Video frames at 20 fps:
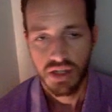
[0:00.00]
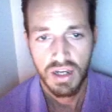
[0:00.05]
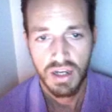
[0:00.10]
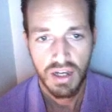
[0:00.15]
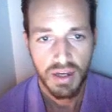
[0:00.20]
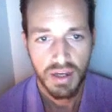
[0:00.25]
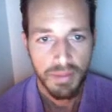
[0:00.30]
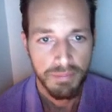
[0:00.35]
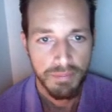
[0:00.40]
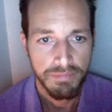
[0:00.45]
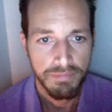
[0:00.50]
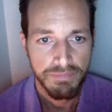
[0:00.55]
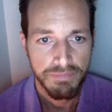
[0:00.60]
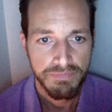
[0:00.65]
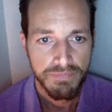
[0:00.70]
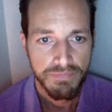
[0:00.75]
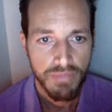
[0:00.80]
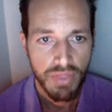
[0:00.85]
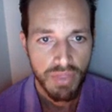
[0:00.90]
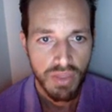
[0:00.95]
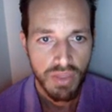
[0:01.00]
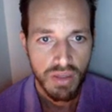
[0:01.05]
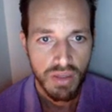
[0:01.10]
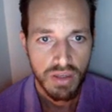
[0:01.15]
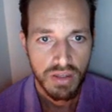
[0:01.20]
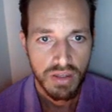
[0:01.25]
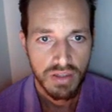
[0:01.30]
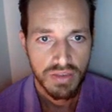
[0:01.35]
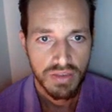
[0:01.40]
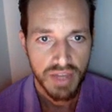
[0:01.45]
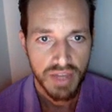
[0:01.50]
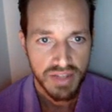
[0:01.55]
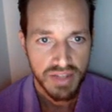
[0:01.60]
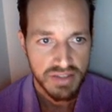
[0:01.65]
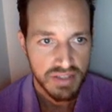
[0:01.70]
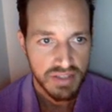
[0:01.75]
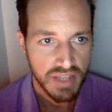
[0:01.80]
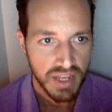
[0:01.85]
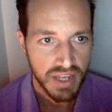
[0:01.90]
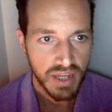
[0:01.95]
Um, that's
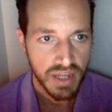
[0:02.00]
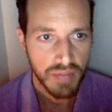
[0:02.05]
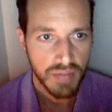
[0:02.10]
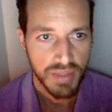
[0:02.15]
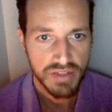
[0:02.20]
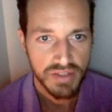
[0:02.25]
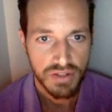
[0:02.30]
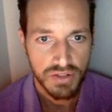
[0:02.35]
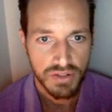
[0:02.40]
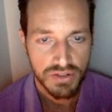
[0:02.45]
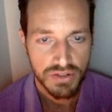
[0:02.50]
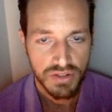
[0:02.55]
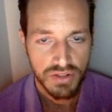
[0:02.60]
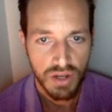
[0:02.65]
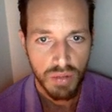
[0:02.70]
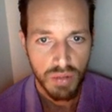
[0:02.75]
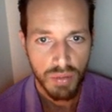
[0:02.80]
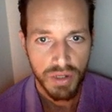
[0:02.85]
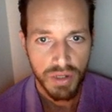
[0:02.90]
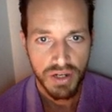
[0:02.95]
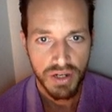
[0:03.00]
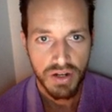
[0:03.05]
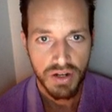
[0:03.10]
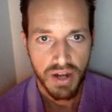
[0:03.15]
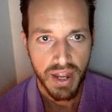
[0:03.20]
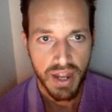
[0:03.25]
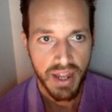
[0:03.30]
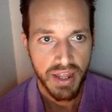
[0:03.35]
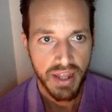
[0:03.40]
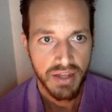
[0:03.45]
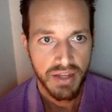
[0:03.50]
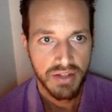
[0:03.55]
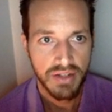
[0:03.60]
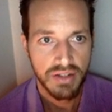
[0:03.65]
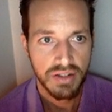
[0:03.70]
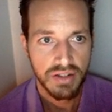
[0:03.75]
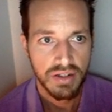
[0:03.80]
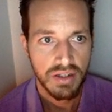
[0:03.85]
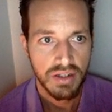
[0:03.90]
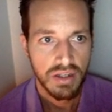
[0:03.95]
the game. That's called Songbringer, and
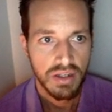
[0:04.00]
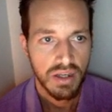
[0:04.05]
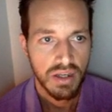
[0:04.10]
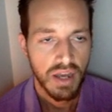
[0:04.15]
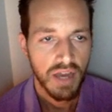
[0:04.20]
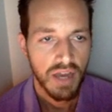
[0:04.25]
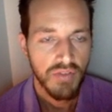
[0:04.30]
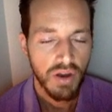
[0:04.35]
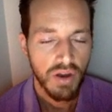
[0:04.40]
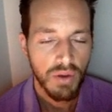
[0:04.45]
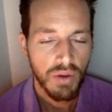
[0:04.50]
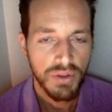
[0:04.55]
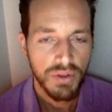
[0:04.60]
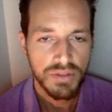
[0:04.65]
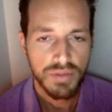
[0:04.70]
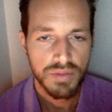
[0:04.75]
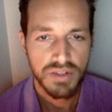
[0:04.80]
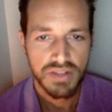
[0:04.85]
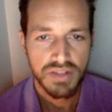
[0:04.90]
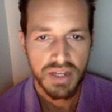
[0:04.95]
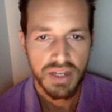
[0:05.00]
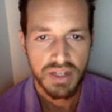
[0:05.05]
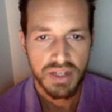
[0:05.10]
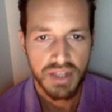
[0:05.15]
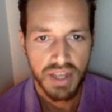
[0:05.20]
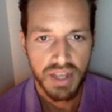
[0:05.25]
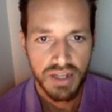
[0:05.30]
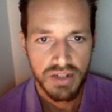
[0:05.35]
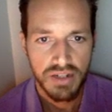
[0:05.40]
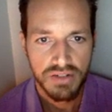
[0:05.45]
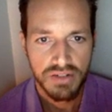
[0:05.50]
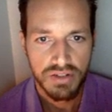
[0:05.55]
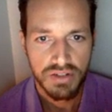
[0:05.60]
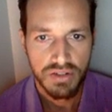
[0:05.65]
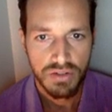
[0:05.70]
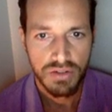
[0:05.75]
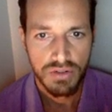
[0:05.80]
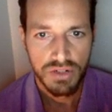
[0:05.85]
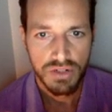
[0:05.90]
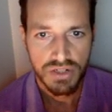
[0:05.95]
I've always been dedicated
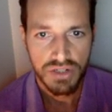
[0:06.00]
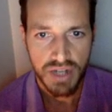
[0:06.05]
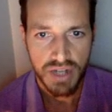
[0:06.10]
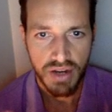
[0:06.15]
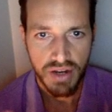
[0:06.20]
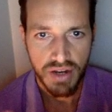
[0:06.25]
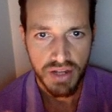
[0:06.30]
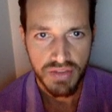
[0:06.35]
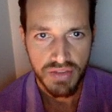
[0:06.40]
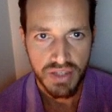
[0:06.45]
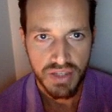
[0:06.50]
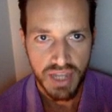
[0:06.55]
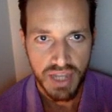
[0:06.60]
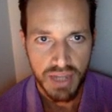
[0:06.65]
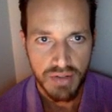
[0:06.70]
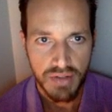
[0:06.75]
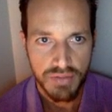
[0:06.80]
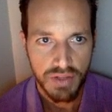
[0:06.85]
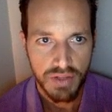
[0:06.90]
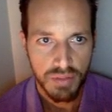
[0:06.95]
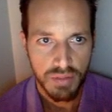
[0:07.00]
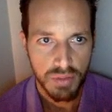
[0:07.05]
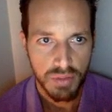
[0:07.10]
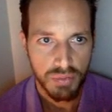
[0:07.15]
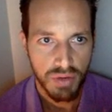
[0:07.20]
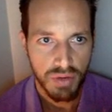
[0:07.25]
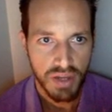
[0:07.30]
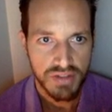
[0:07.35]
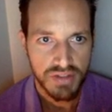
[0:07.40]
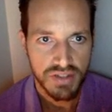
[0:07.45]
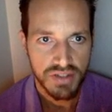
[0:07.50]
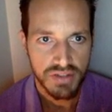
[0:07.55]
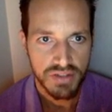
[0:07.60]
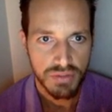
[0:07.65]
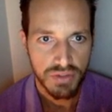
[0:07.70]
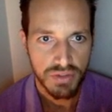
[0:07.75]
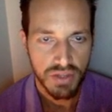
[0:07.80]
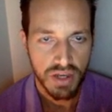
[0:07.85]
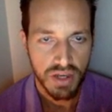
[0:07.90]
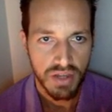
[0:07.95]
to sharing the game development process
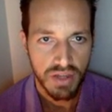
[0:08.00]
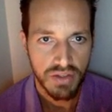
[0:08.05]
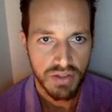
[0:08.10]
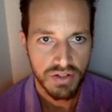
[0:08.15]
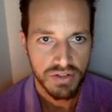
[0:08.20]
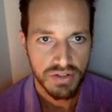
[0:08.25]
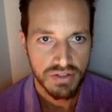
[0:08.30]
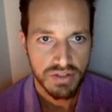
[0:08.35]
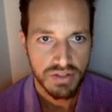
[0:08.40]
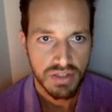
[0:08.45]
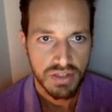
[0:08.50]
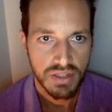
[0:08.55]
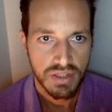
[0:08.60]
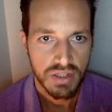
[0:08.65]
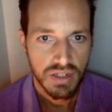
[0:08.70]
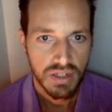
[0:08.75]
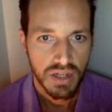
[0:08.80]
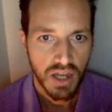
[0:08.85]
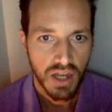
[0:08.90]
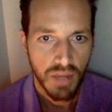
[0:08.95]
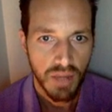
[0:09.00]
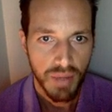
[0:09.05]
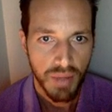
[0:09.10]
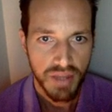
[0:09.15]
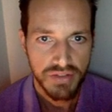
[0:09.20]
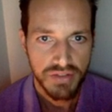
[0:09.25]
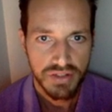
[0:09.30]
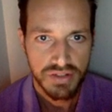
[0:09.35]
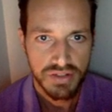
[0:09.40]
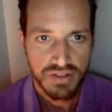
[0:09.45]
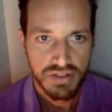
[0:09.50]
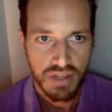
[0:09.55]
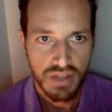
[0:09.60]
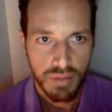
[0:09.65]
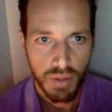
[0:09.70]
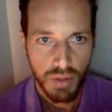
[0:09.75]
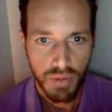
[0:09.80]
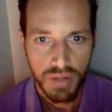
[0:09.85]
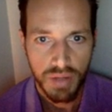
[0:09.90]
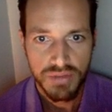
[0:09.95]
with others. Um, as you can see on
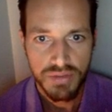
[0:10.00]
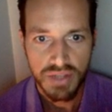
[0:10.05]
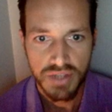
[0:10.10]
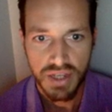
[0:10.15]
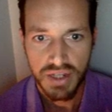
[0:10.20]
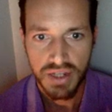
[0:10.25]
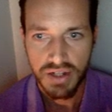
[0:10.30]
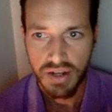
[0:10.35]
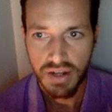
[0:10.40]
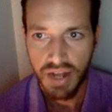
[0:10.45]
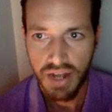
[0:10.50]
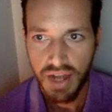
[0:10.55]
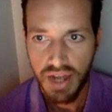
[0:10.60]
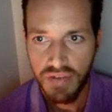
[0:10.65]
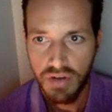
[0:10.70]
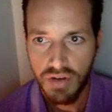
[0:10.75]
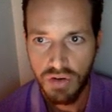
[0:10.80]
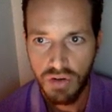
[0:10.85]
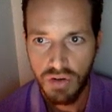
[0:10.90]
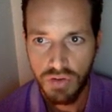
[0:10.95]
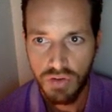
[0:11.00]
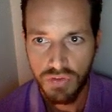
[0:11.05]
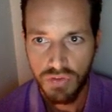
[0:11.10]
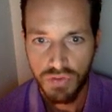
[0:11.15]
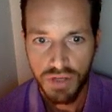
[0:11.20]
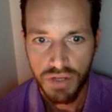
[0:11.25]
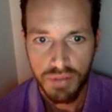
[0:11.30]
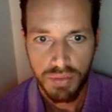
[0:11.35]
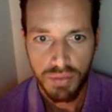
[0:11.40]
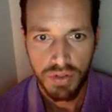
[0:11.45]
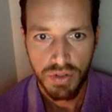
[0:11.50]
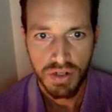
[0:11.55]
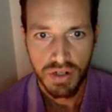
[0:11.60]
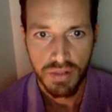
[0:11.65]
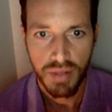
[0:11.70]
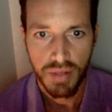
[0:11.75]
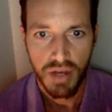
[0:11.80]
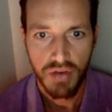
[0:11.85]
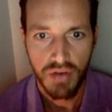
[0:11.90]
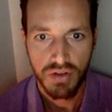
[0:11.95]
my website here, I have a whole free book
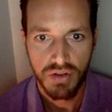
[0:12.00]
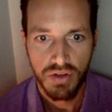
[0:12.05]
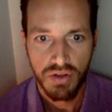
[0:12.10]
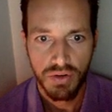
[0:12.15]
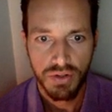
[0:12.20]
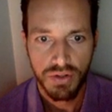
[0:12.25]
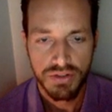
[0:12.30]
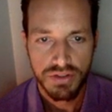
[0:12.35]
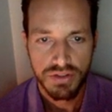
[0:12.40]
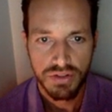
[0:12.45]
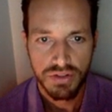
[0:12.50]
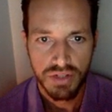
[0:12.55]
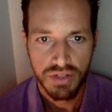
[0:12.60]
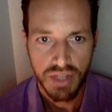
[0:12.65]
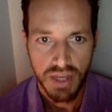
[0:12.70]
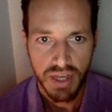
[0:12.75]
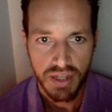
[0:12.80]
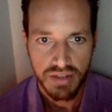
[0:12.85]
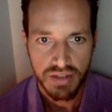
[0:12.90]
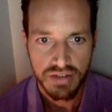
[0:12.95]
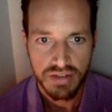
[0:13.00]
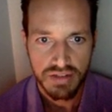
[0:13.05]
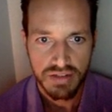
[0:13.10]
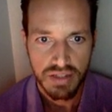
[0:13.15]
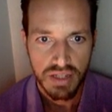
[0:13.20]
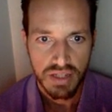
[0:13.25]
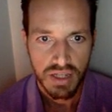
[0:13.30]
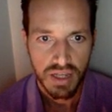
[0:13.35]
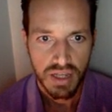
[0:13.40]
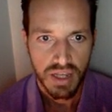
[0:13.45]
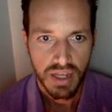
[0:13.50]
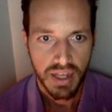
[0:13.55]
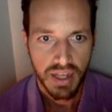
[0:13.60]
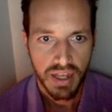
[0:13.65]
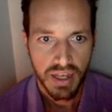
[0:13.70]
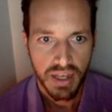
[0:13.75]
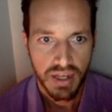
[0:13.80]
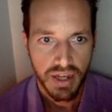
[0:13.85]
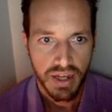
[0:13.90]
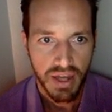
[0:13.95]
about Cocos 2DX
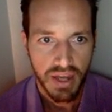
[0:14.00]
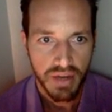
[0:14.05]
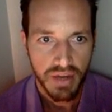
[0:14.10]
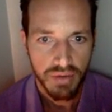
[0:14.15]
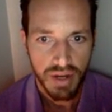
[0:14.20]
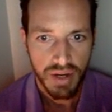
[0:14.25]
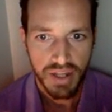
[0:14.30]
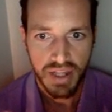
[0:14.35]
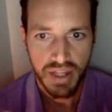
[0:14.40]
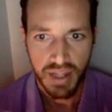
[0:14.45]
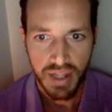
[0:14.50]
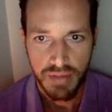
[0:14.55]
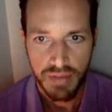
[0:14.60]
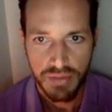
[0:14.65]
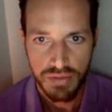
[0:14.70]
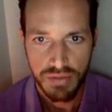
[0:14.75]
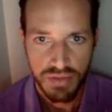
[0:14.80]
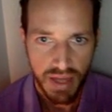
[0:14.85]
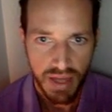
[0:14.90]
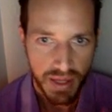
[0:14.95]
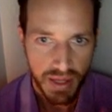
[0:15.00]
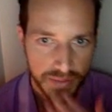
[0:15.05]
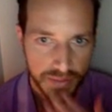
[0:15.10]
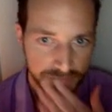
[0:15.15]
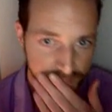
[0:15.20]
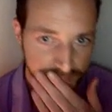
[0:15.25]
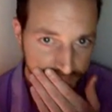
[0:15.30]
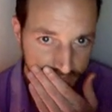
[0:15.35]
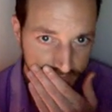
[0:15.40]
and how to write games with that.